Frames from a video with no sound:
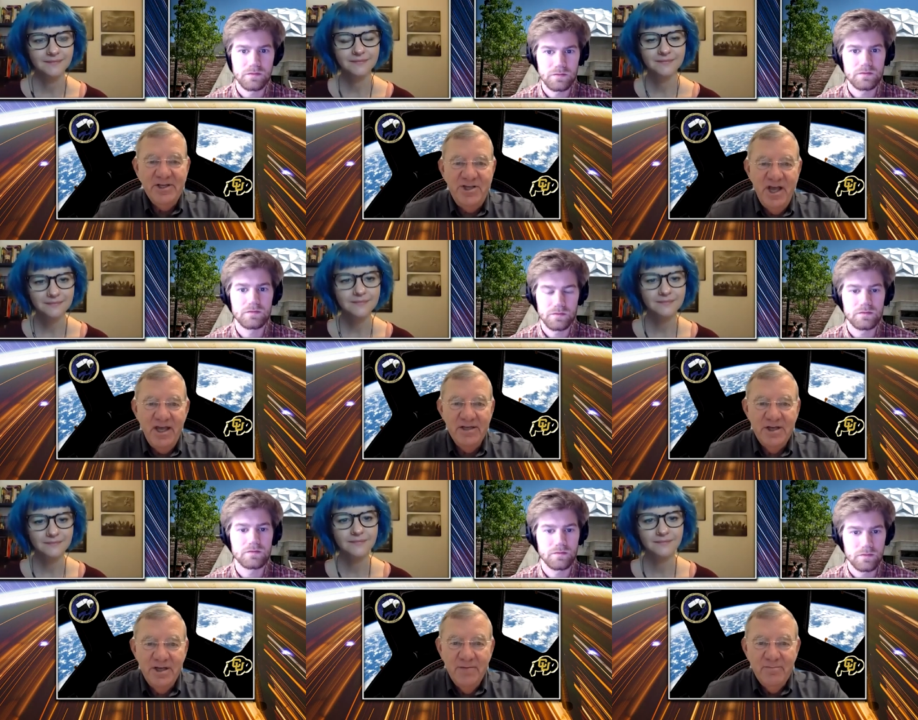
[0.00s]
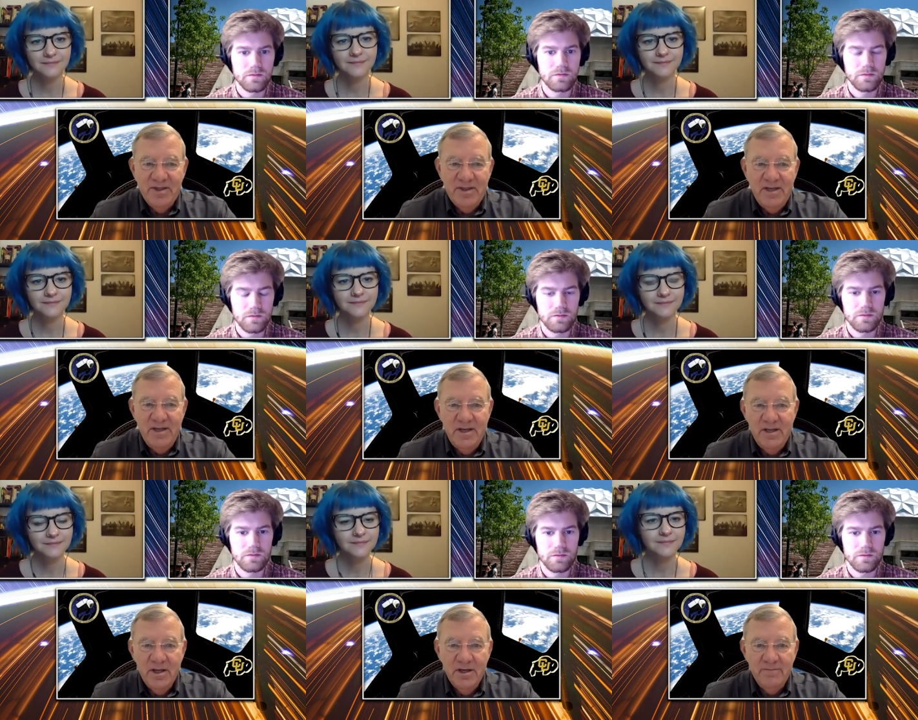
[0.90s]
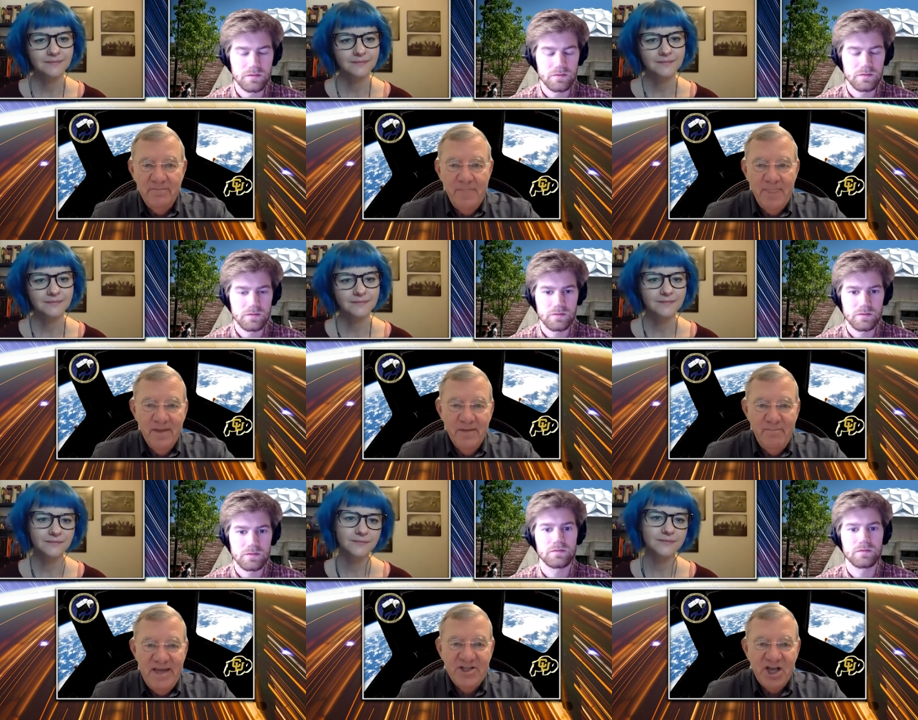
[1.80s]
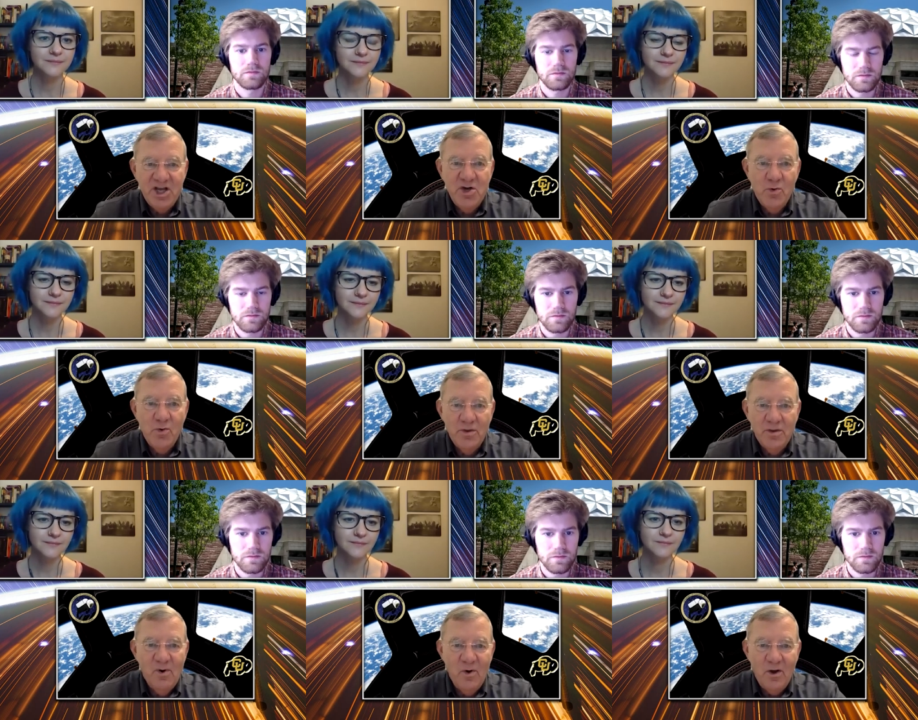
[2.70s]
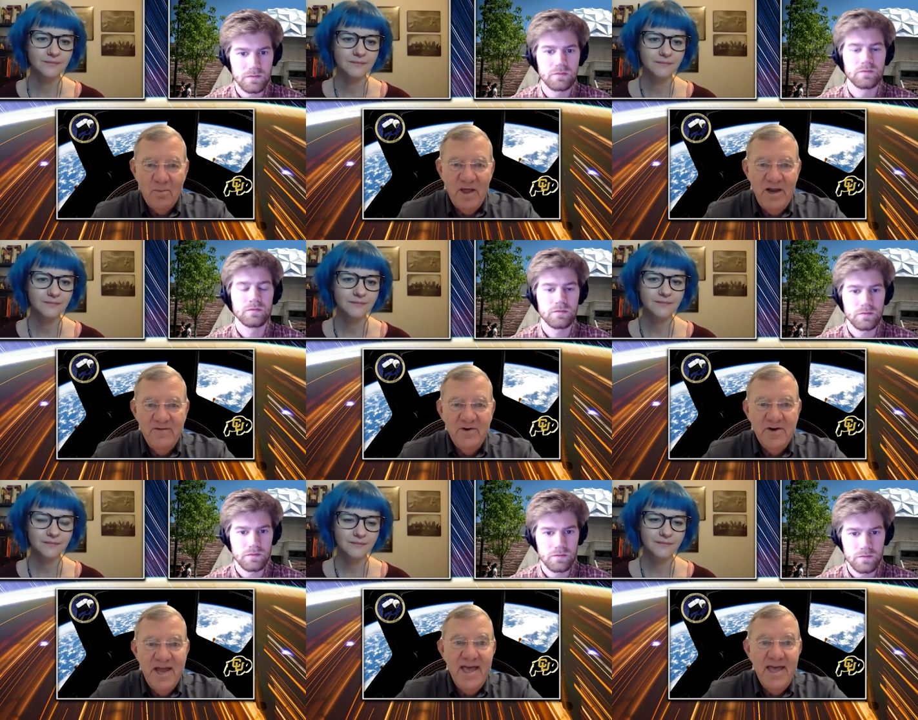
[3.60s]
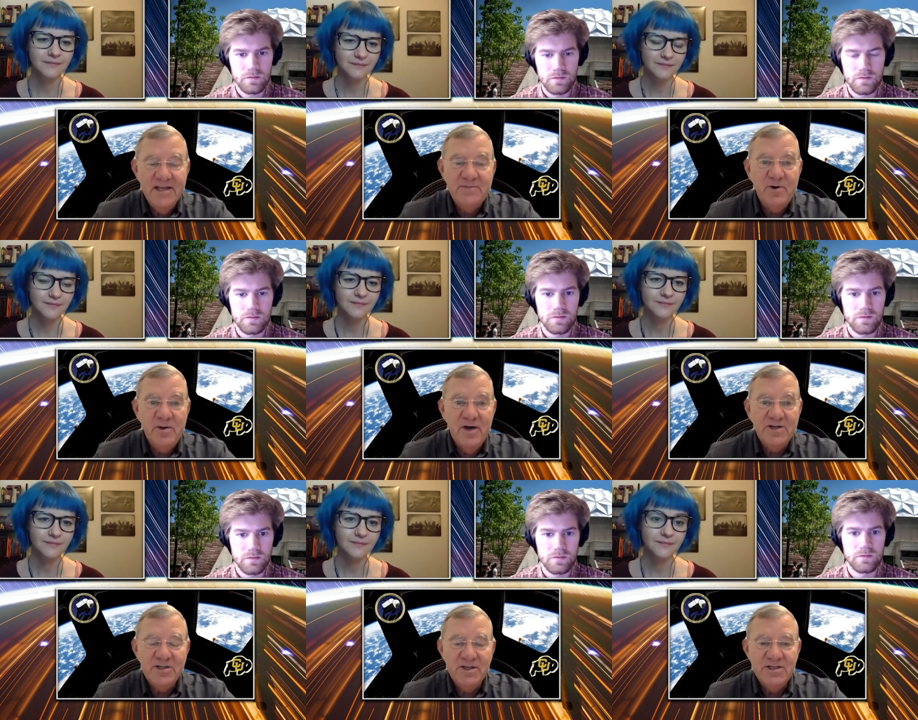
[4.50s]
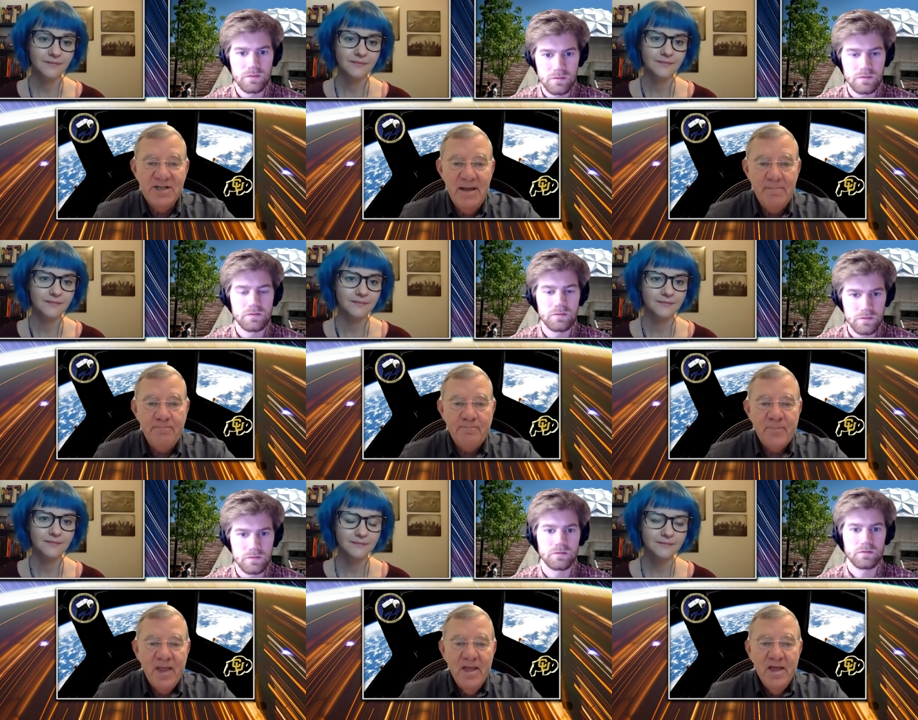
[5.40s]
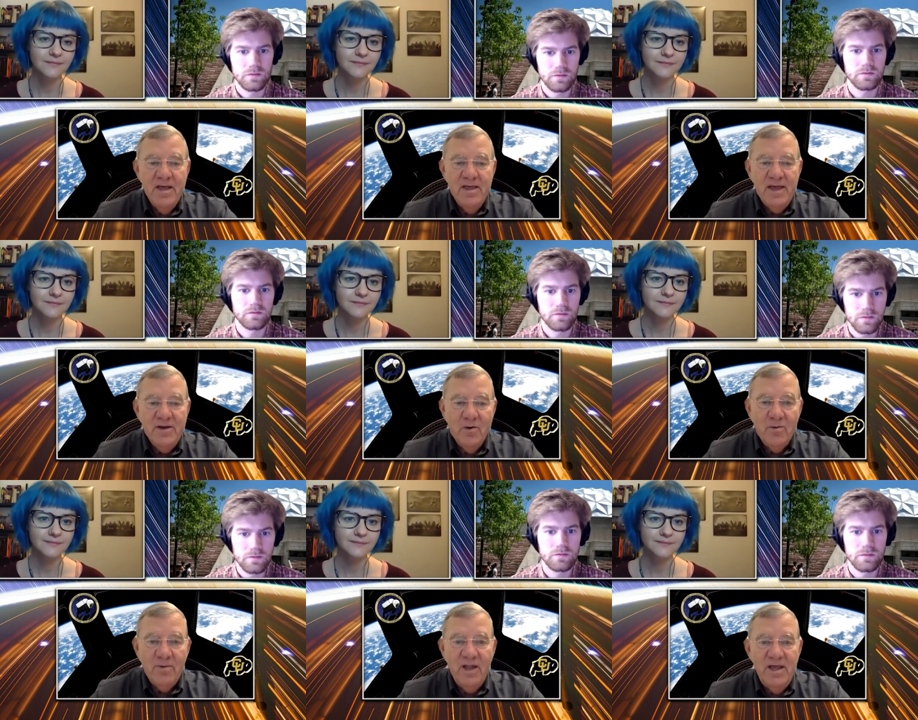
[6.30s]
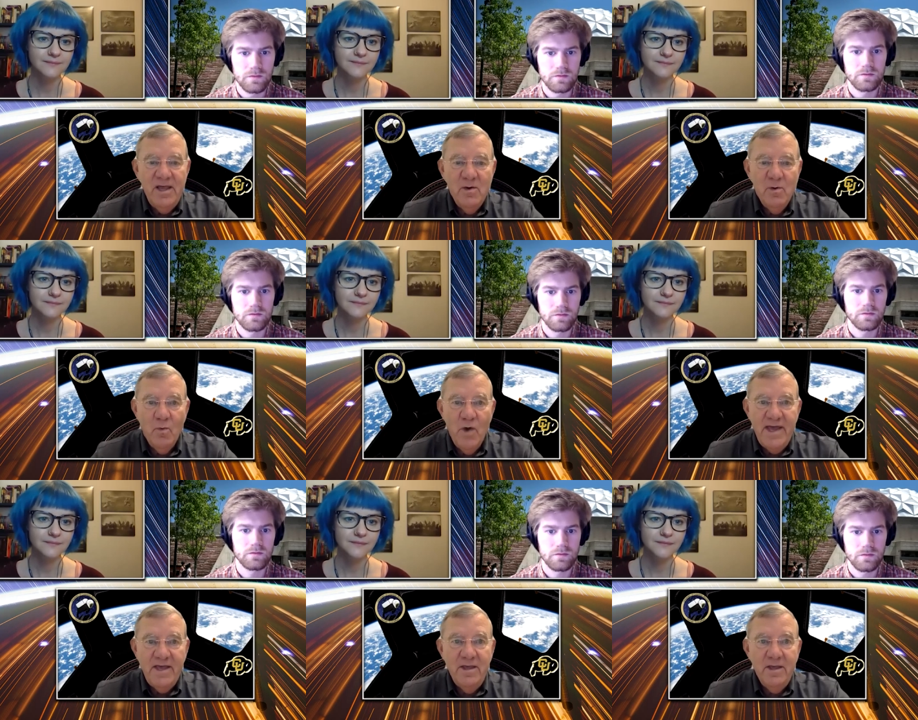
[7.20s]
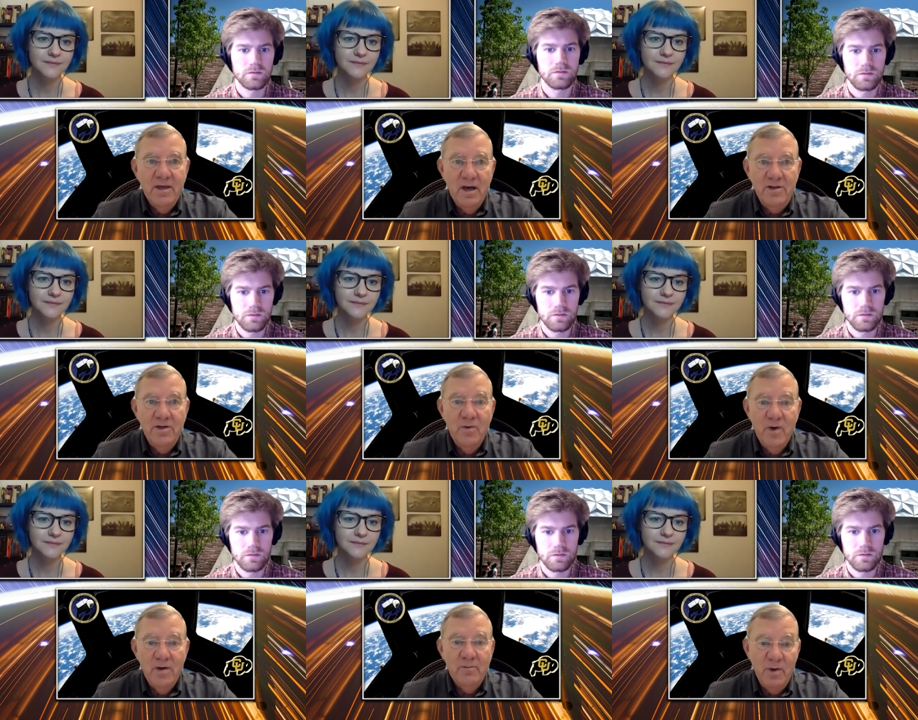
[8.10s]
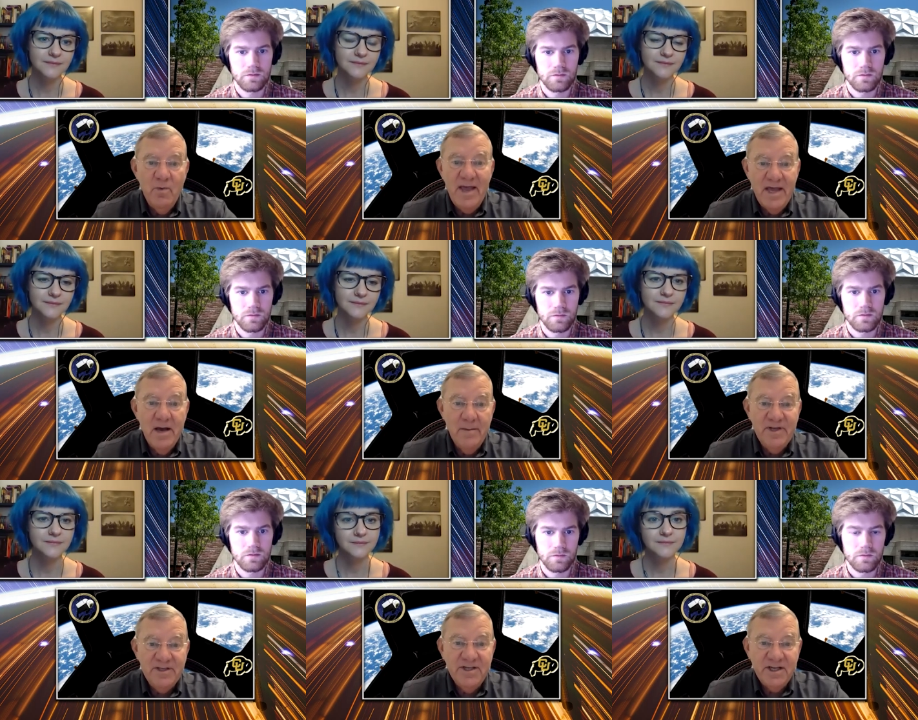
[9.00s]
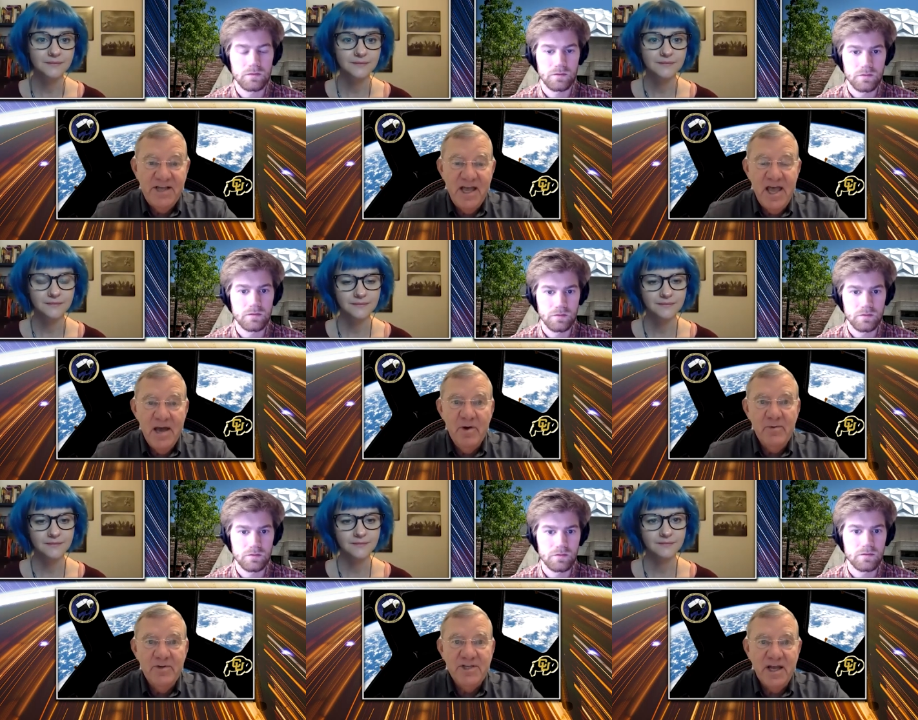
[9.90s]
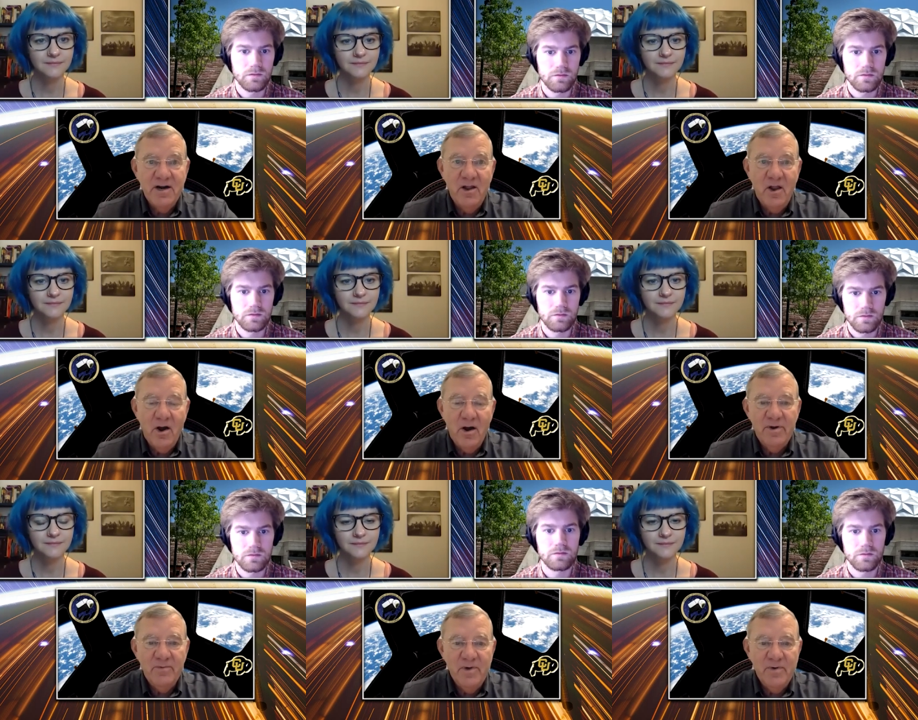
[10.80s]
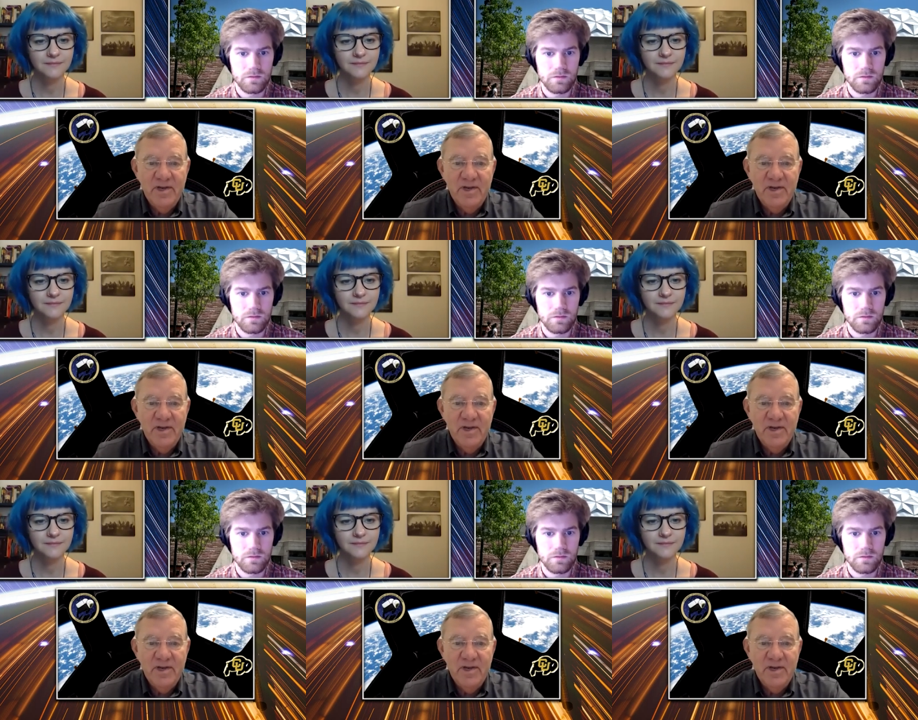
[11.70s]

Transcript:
Speaker 1: change. But the, the, the basic core, the boilerplate of your day is pretty much the same. They normally wake you, we wake up at 6 a.m. We would set an alarm and we would